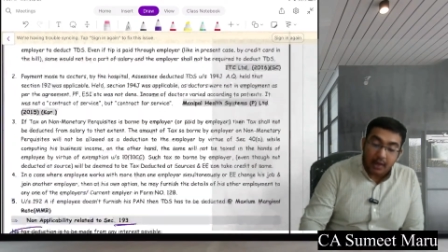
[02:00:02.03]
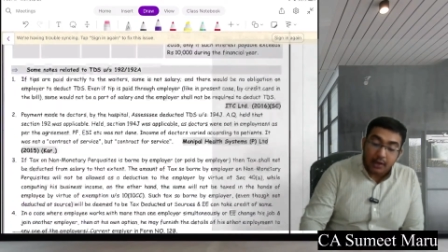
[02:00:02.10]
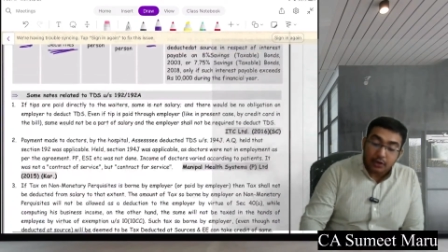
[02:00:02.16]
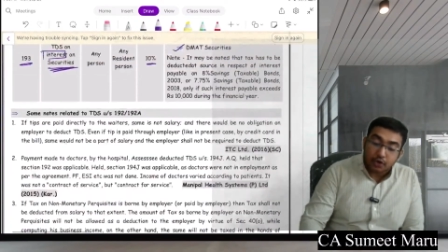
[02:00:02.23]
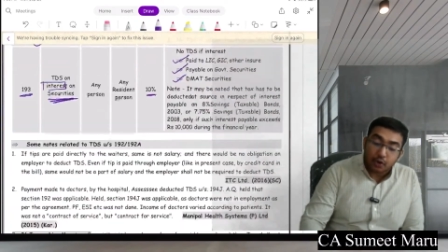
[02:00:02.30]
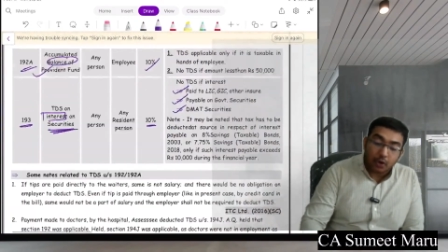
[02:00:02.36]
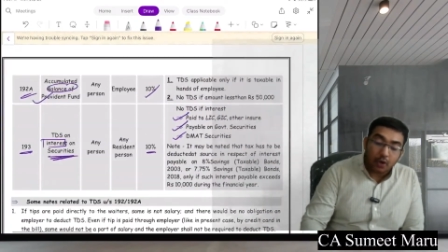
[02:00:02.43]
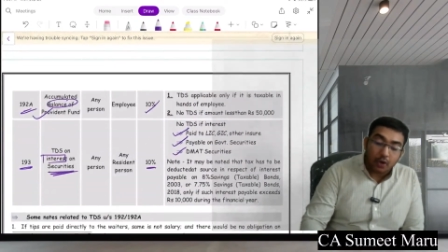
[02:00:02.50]

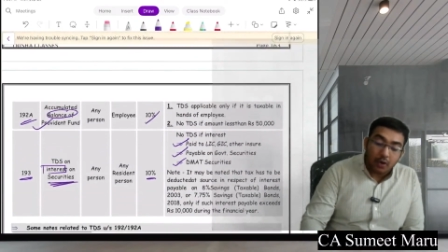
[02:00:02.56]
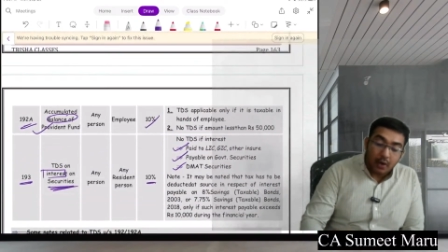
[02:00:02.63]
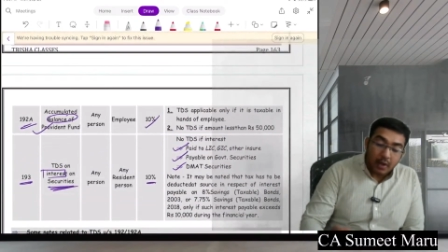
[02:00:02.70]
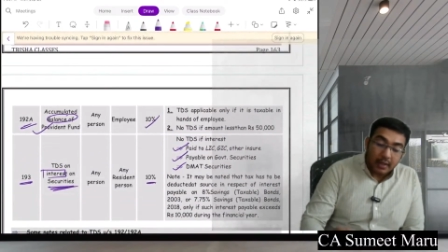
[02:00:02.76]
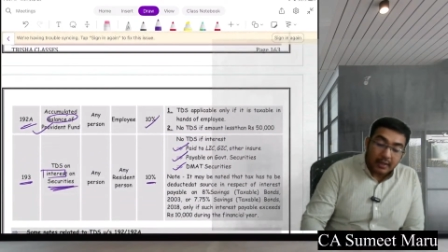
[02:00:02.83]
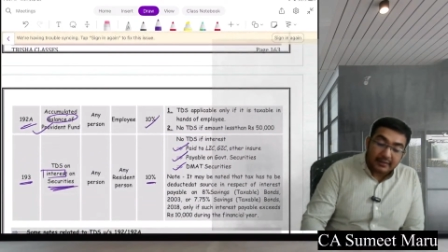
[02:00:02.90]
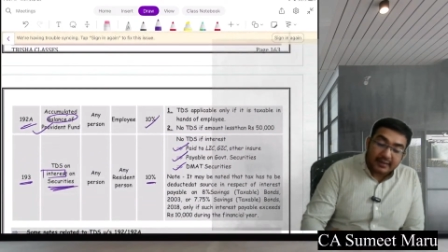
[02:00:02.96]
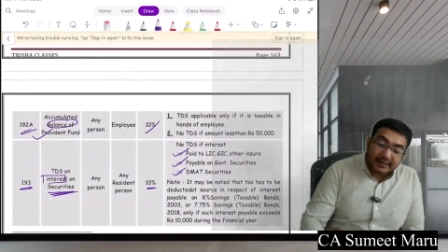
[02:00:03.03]
So
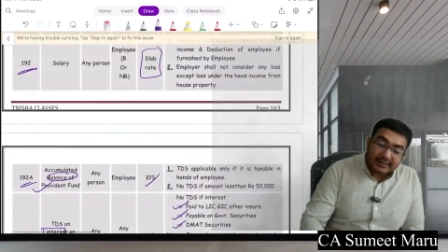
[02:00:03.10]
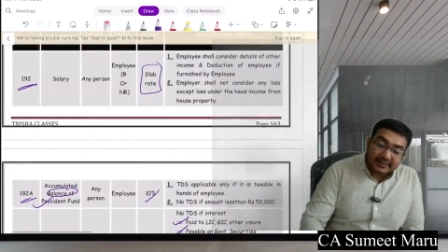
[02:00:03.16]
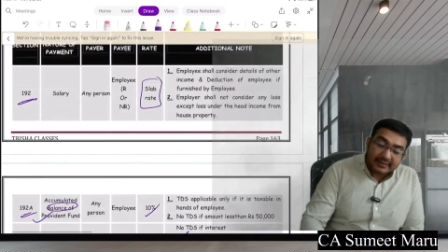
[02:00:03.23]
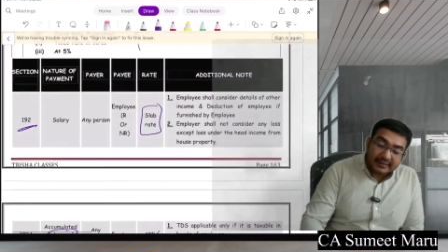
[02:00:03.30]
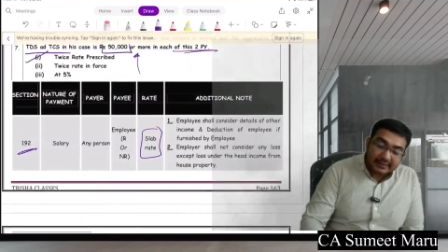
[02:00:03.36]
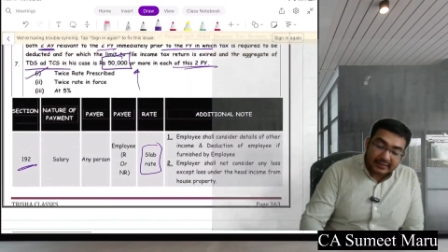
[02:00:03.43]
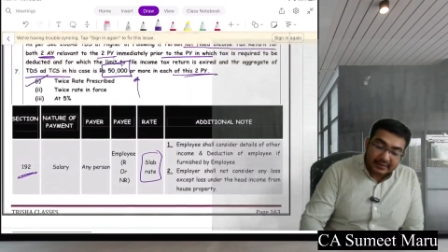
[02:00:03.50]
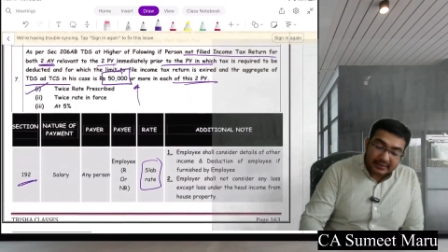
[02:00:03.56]

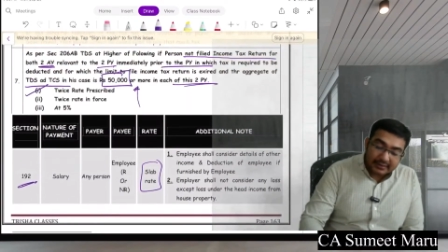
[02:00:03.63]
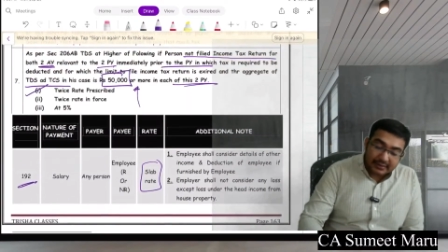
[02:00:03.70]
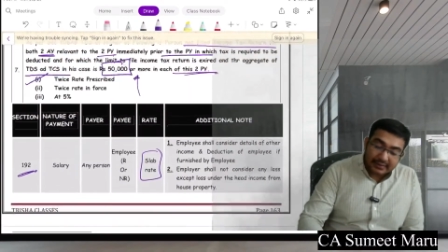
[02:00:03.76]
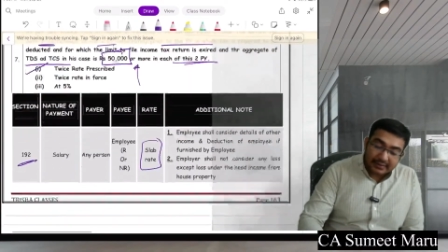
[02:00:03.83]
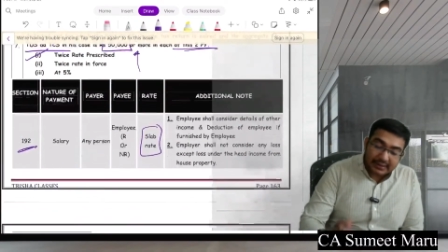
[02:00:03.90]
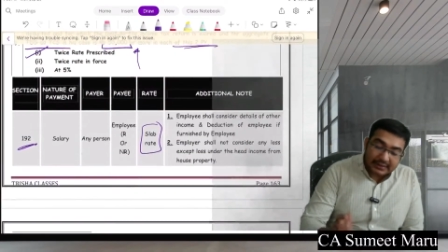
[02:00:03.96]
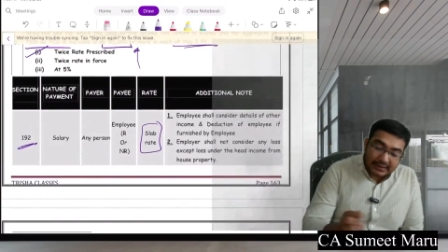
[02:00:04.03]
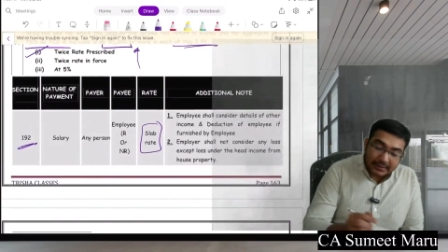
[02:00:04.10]
this
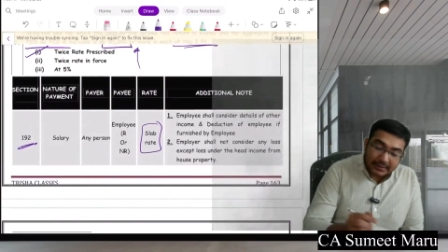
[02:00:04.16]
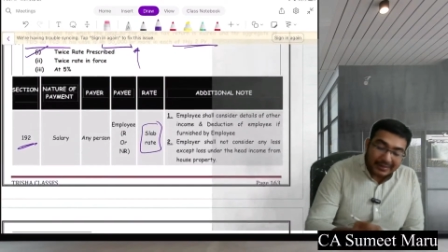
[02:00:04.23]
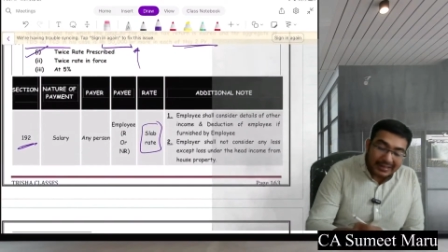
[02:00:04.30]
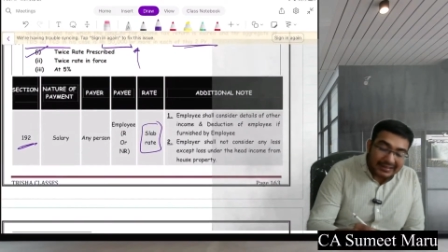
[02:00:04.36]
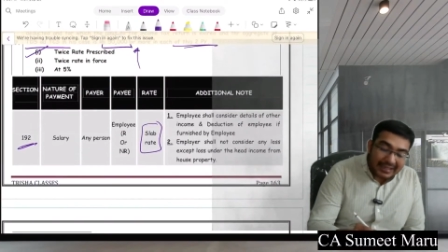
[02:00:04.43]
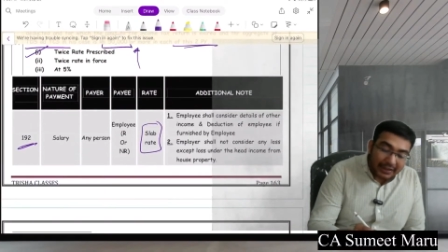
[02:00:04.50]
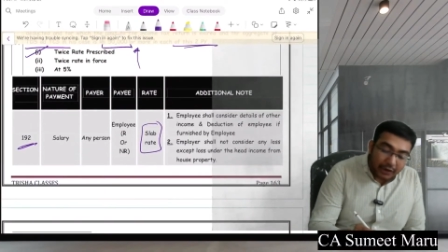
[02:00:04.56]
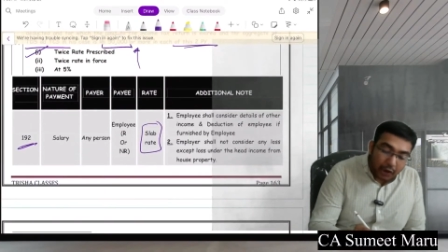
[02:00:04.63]
doesn't mean
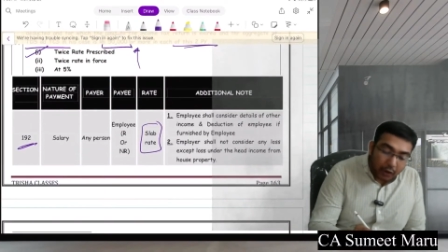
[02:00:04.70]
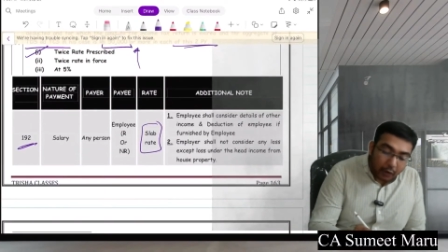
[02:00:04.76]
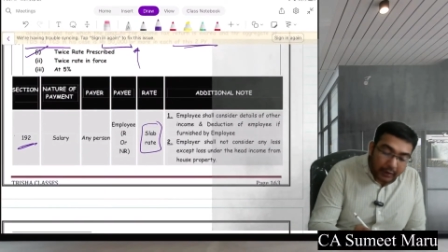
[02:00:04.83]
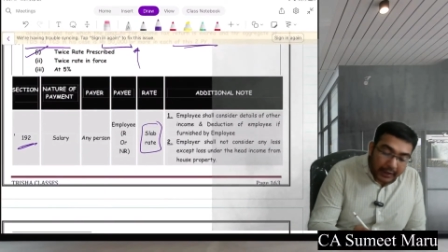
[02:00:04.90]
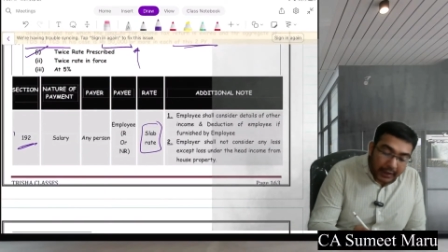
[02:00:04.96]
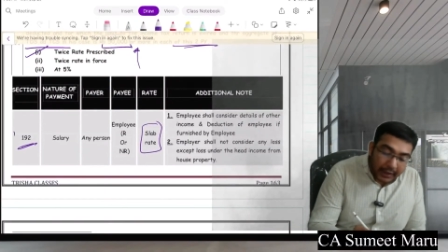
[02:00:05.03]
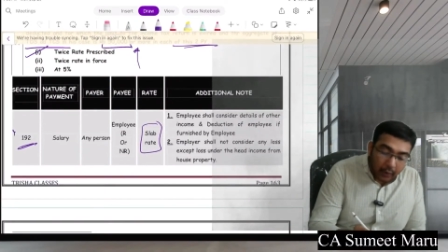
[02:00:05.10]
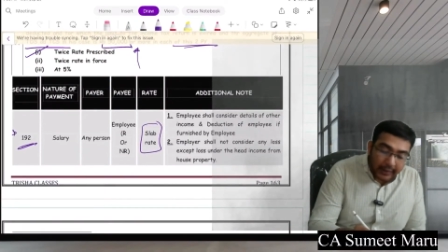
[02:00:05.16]
that you have to
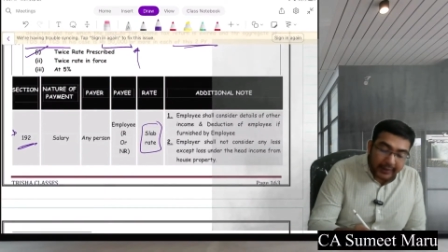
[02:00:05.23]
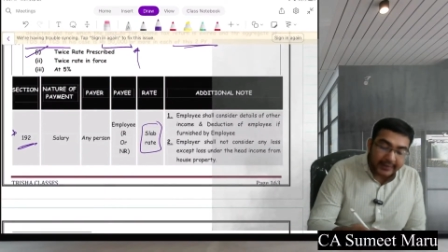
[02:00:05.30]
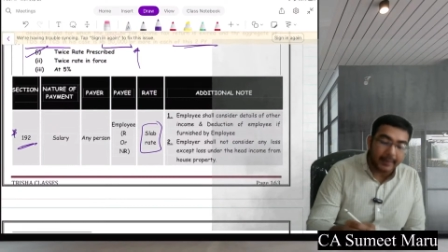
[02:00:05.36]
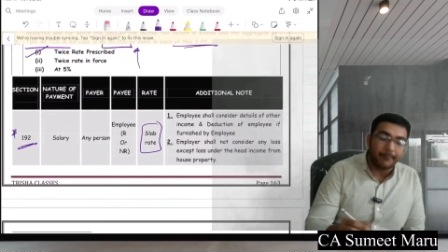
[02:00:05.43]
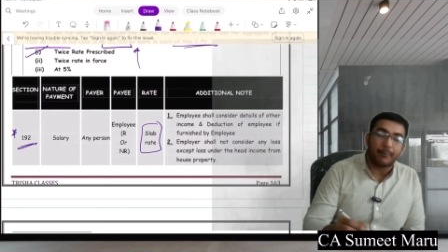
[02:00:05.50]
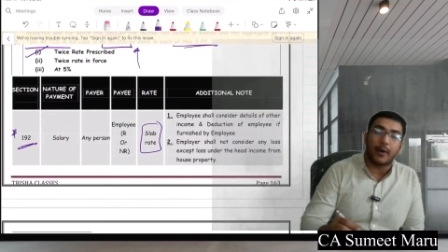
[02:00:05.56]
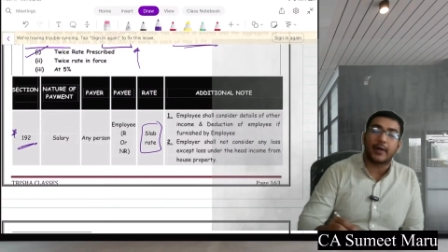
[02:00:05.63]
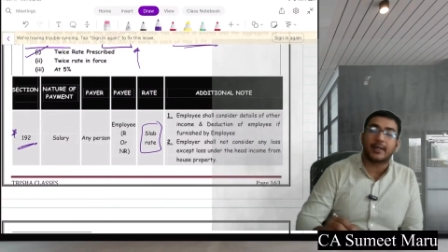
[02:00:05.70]
read only the
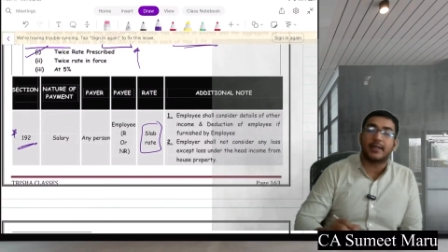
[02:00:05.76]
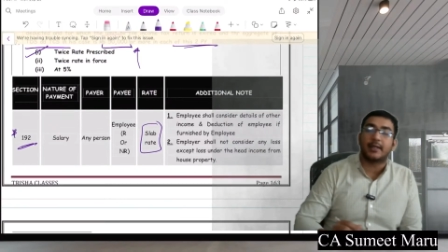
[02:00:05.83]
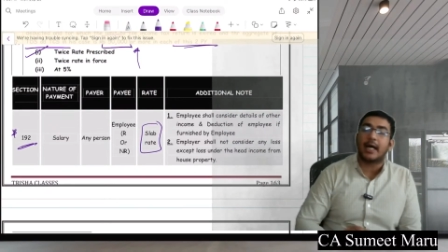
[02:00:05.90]
important.